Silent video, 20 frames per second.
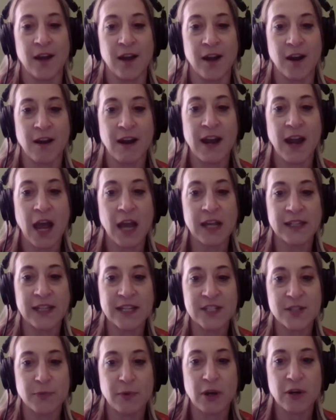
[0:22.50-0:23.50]
All right, I'd
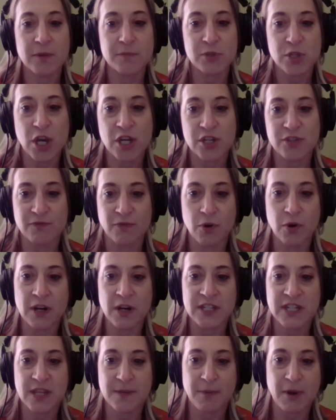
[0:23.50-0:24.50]
like to welcome Josh
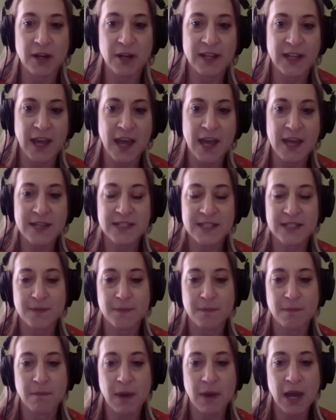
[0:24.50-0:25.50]
Rohr to the podcast.
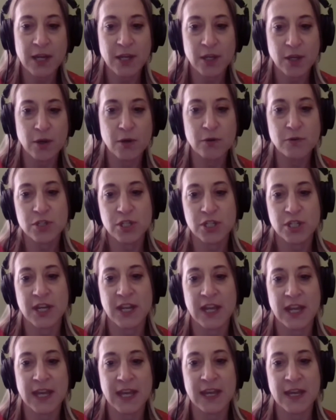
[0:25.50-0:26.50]
My coach,
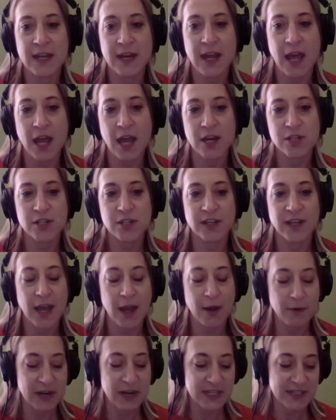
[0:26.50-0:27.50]
and actually
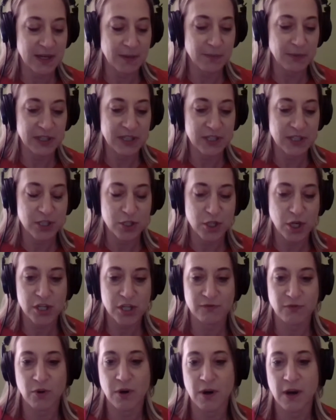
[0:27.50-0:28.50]
how I stumbled into
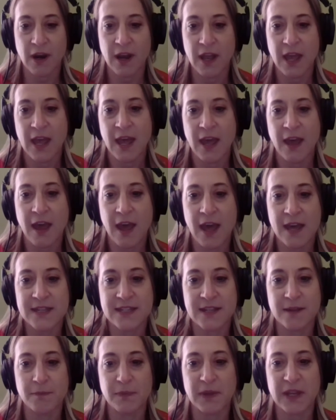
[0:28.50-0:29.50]
Josh Rohr
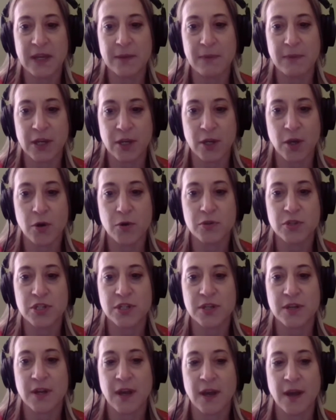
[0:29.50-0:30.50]
as him being my
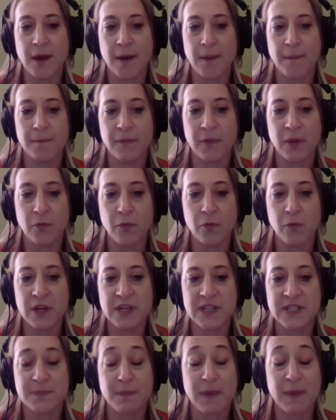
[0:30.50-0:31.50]
coach
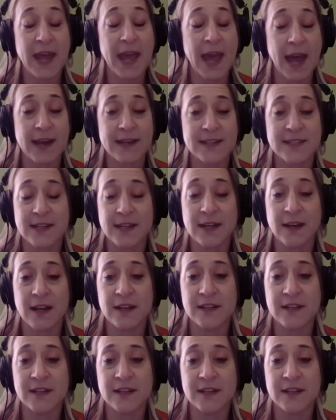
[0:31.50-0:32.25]
was by accident.